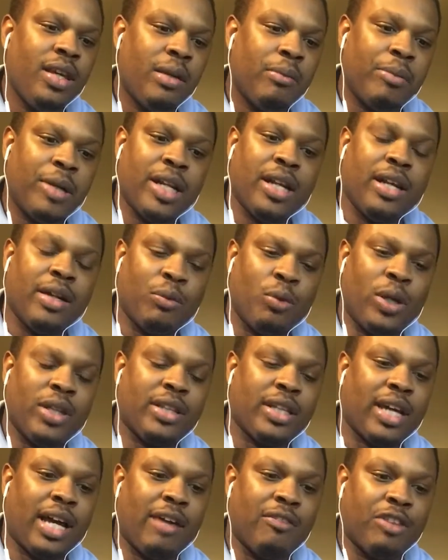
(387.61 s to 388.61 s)
But one
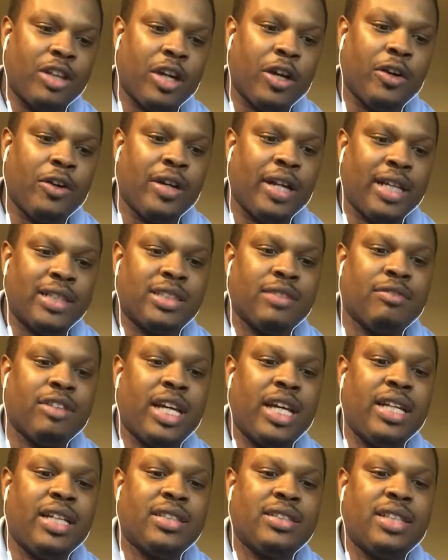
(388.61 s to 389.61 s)
thing I've learned as of
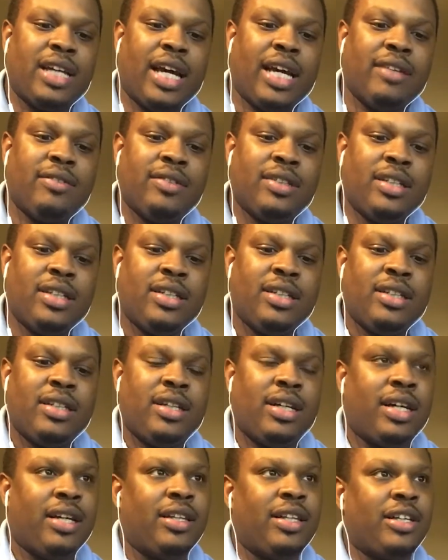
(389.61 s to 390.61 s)
late is that
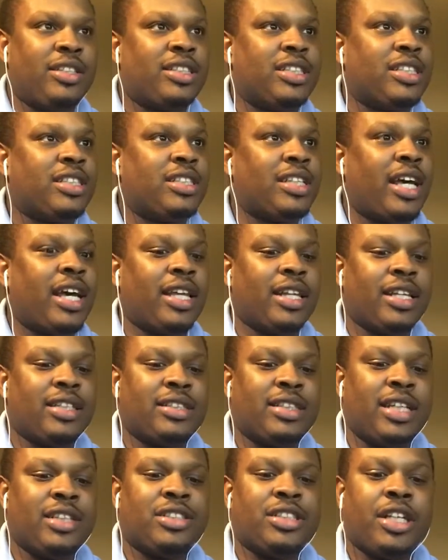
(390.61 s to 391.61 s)
there's this saying that
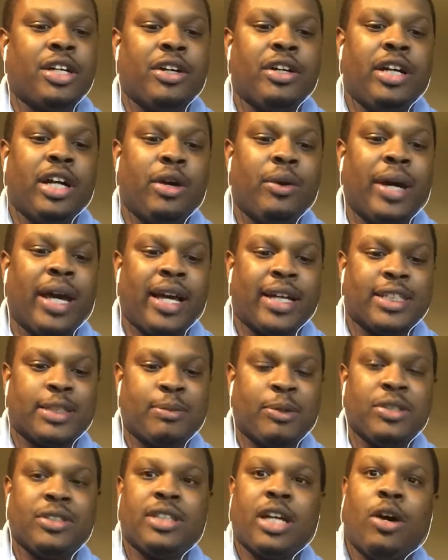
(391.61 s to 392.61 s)
says there are no
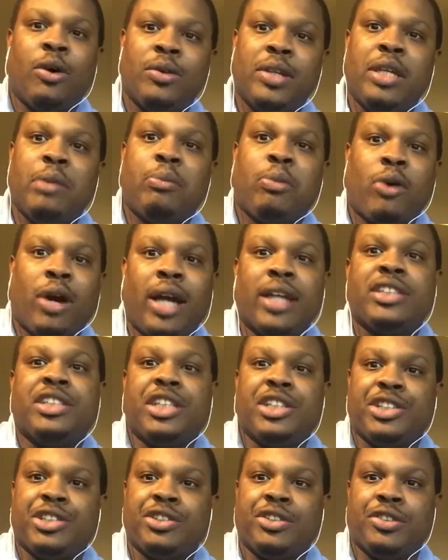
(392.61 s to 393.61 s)
experts, only
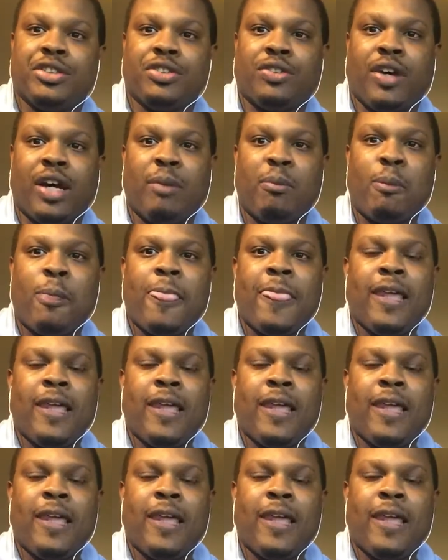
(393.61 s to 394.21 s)
practitioners, right?